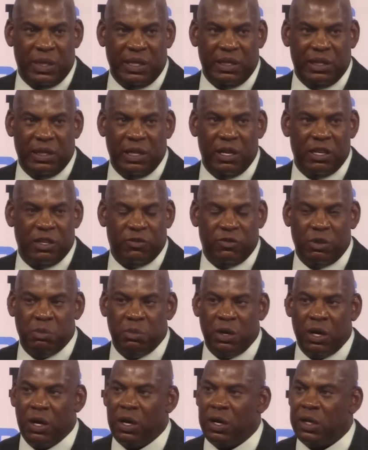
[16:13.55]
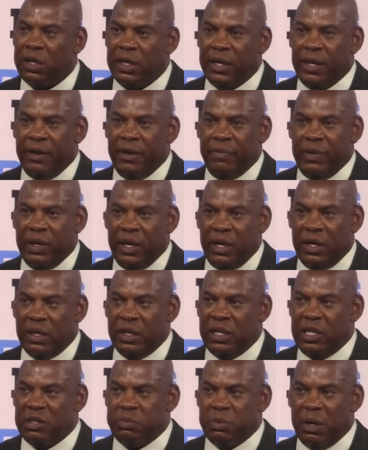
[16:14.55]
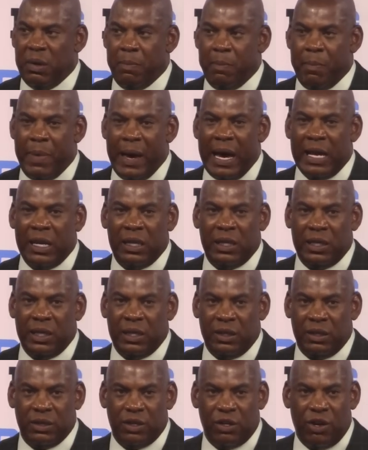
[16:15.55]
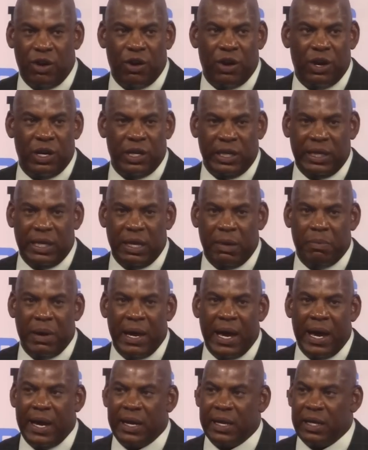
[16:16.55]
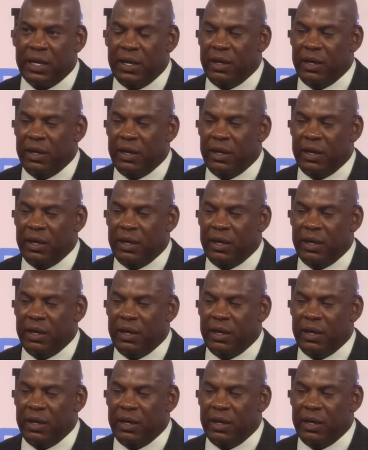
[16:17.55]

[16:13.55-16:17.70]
He loves football, and he's been battling hard to get back.